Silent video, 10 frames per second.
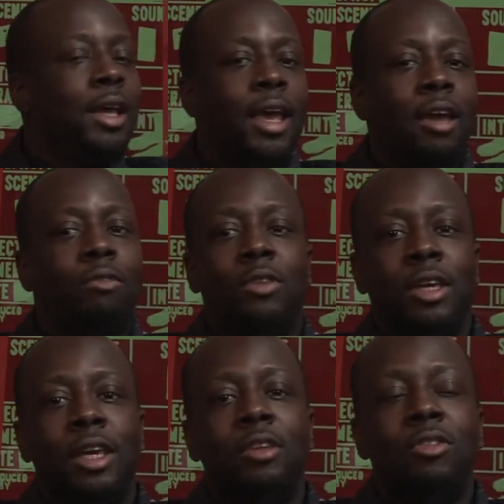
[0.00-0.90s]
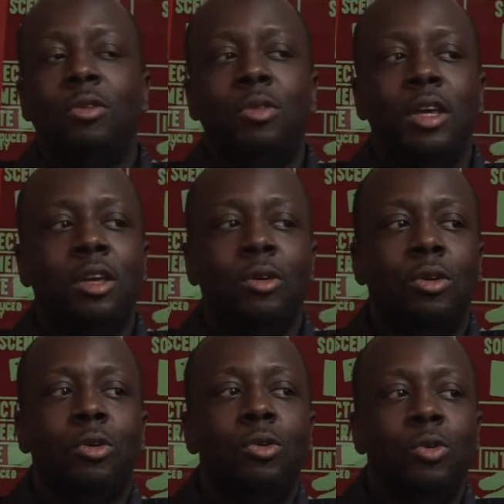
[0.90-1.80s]
if the kids don't think you're
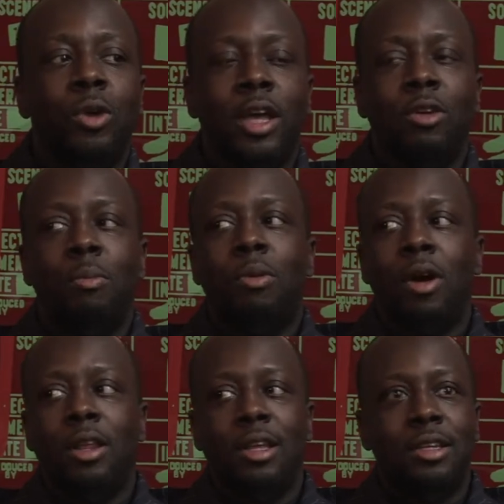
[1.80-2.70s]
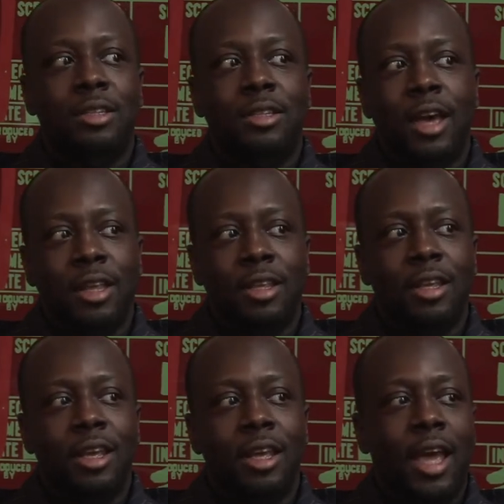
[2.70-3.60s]
cool and you're part of their set
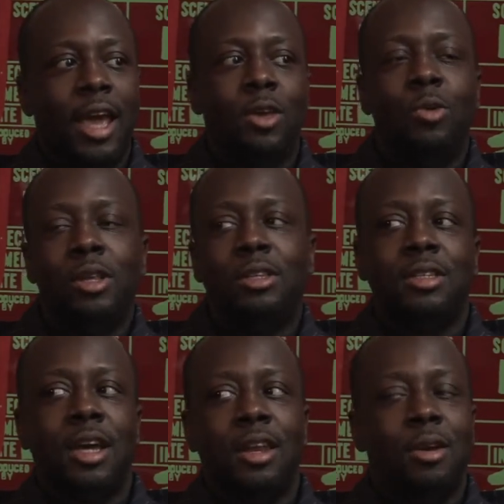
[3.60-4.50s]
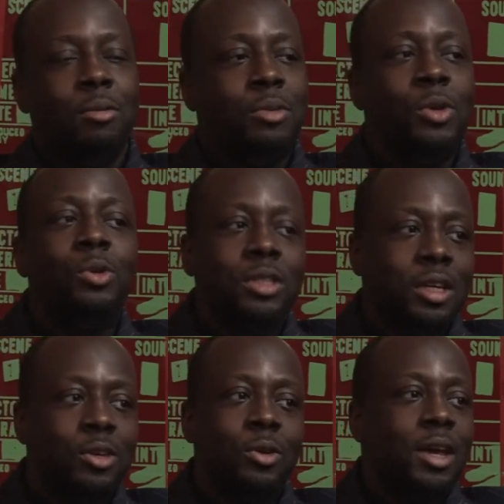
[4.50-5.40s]
and you understand their
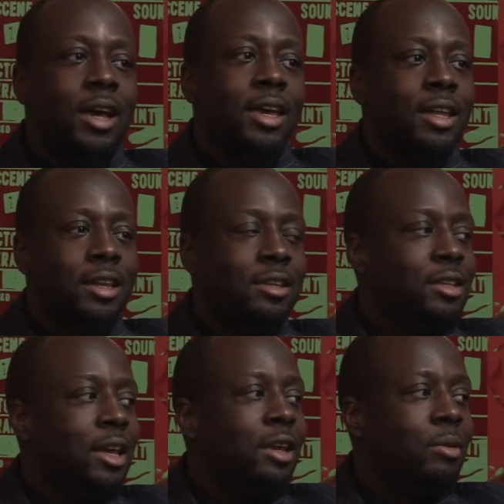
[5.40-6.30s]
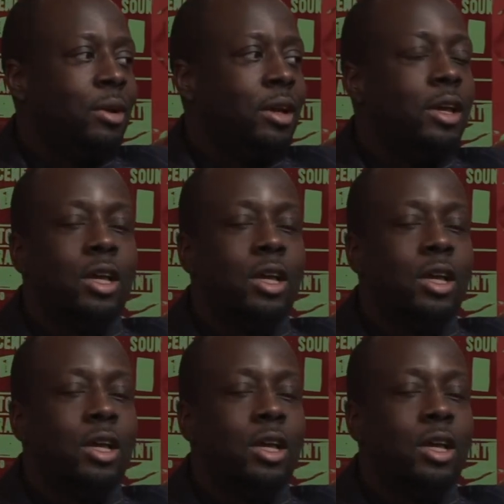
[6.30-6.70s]
music, you're not getting into anywhere.